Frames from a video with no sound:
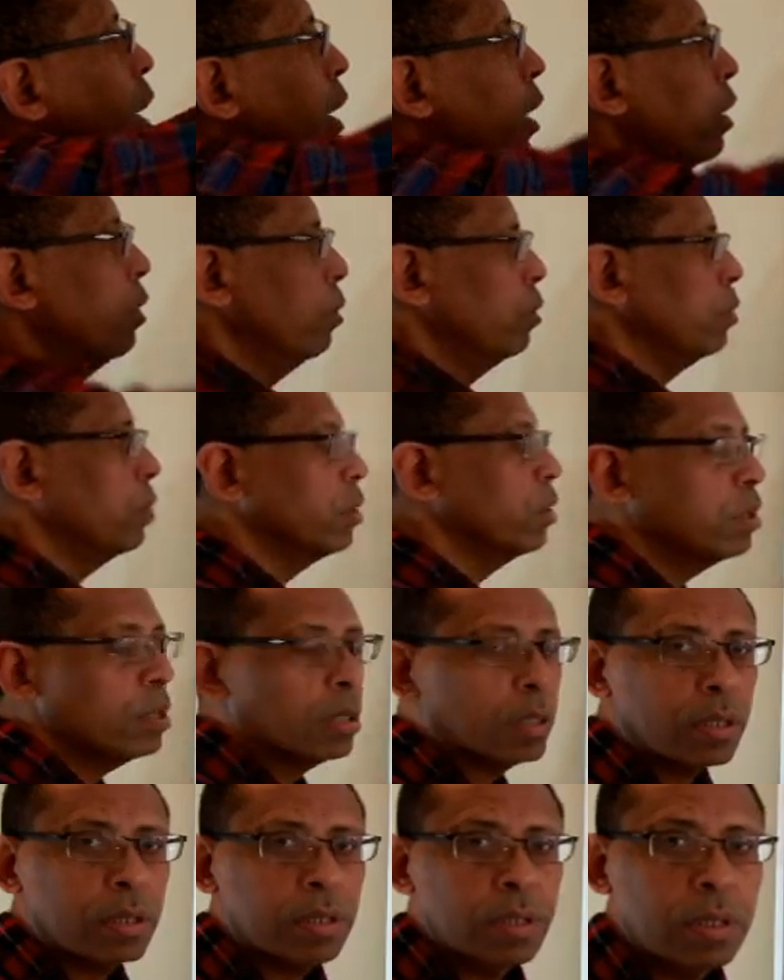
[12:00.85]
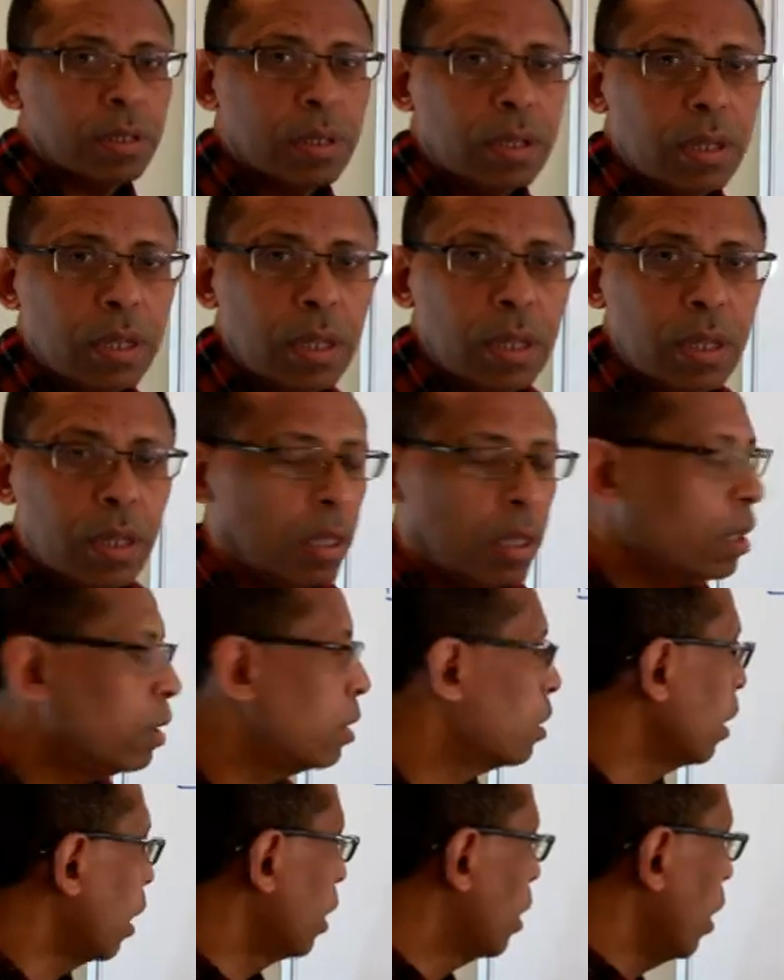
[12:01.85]
hydrogens
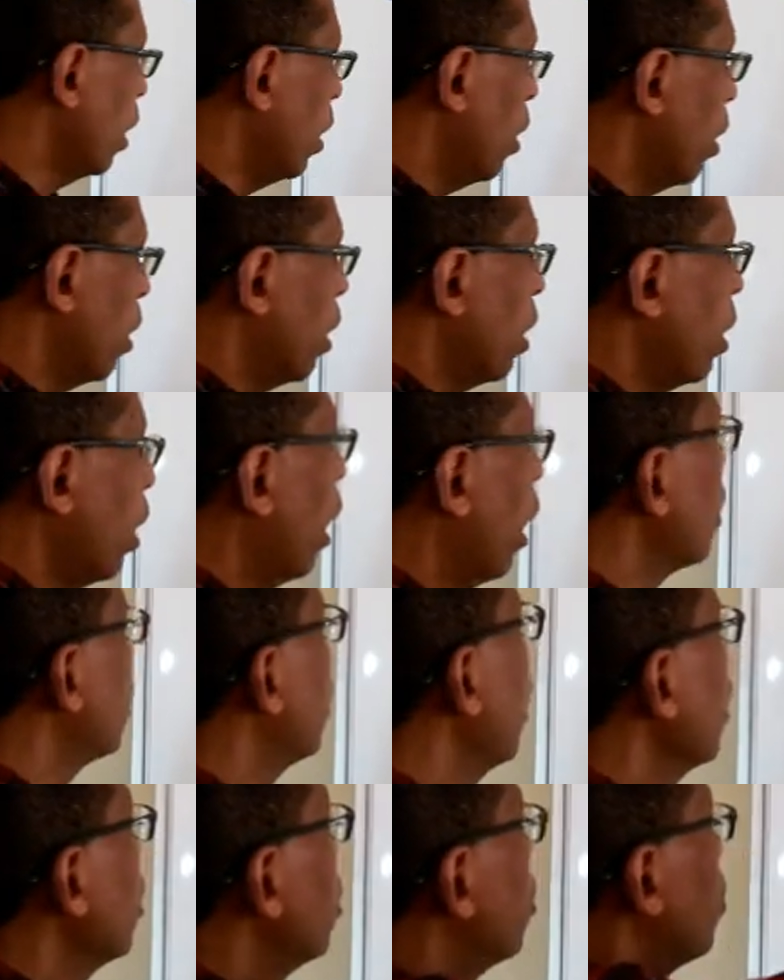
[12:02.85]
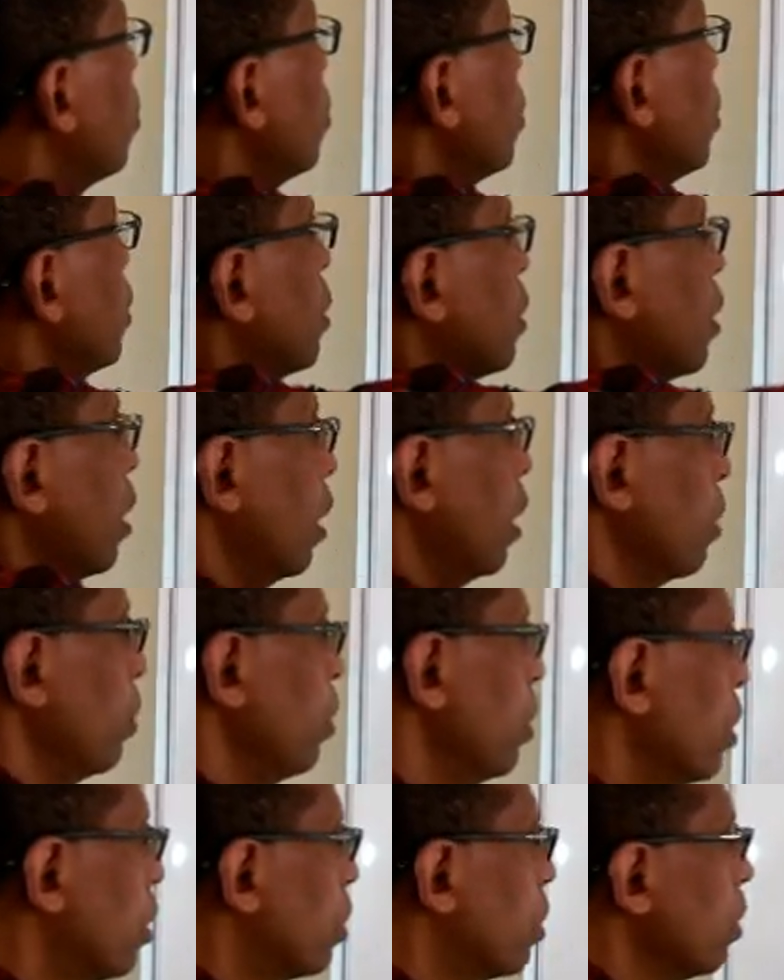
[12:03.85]
that are attached to this
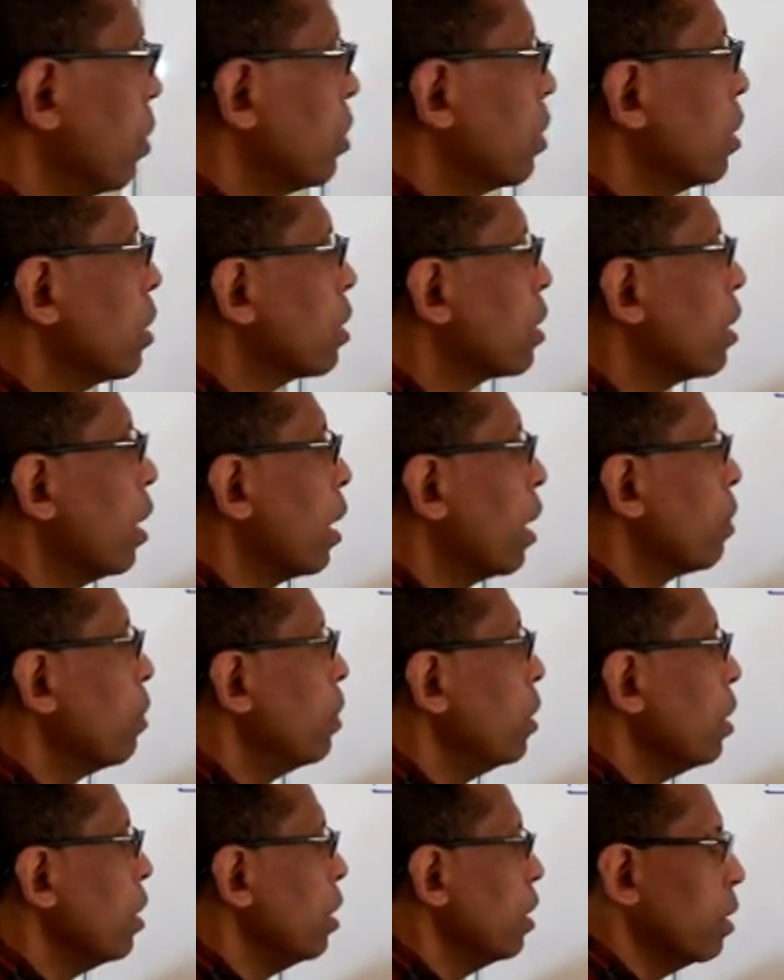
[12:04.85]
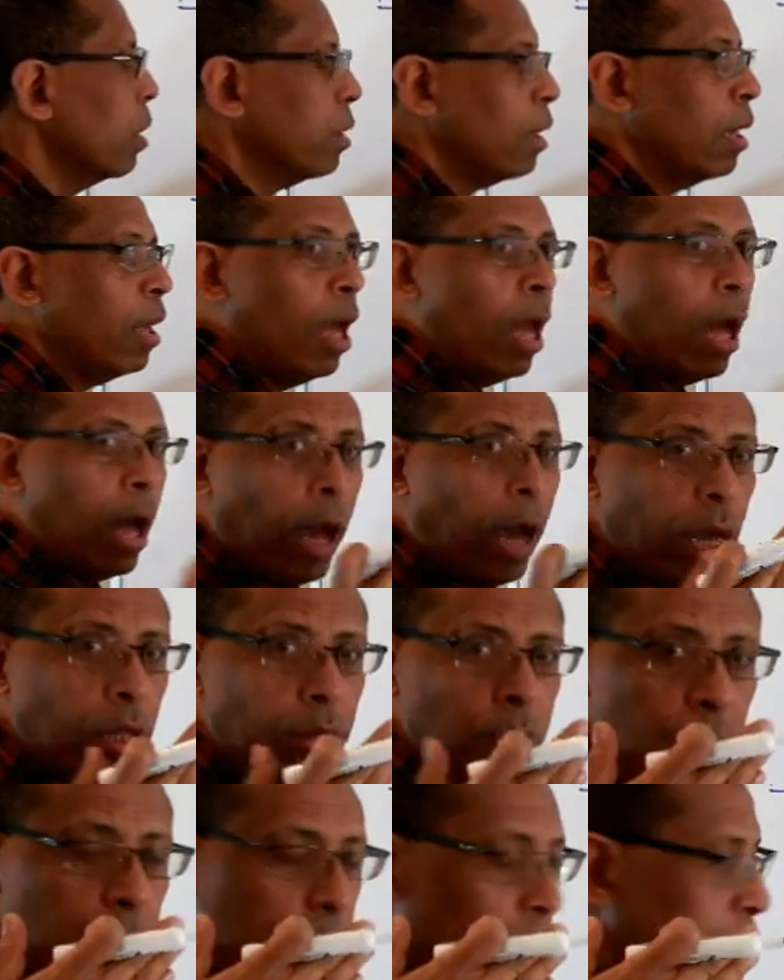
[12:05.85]
carbon. So this carbon is, as you